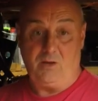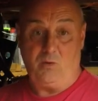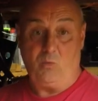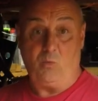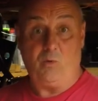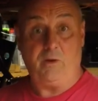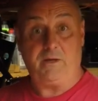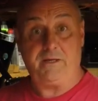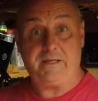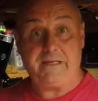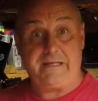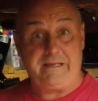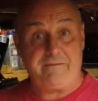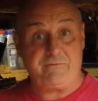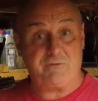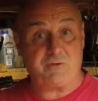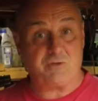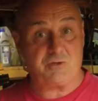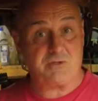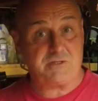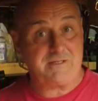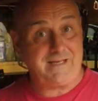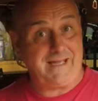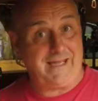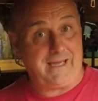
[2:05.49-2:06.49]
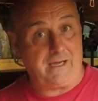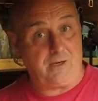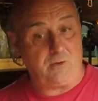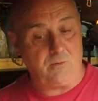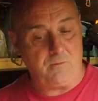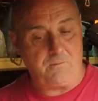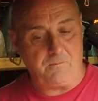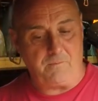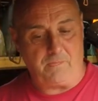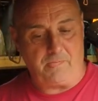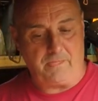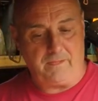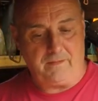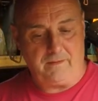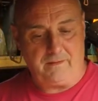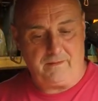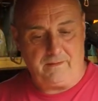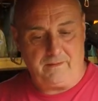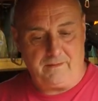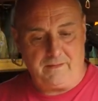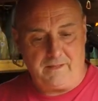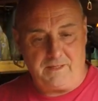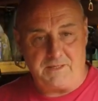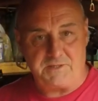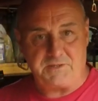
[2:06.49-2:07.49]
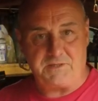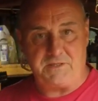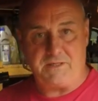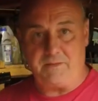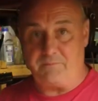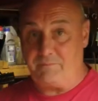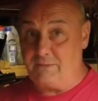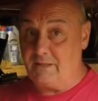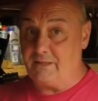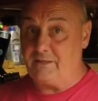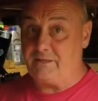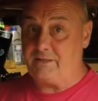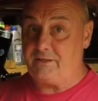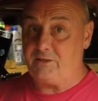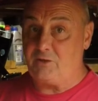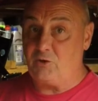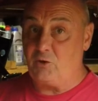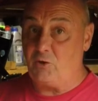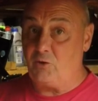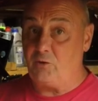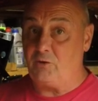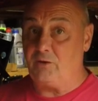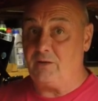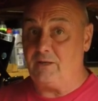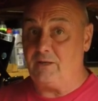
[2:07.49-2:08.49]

What it gives us now is the ability to earn a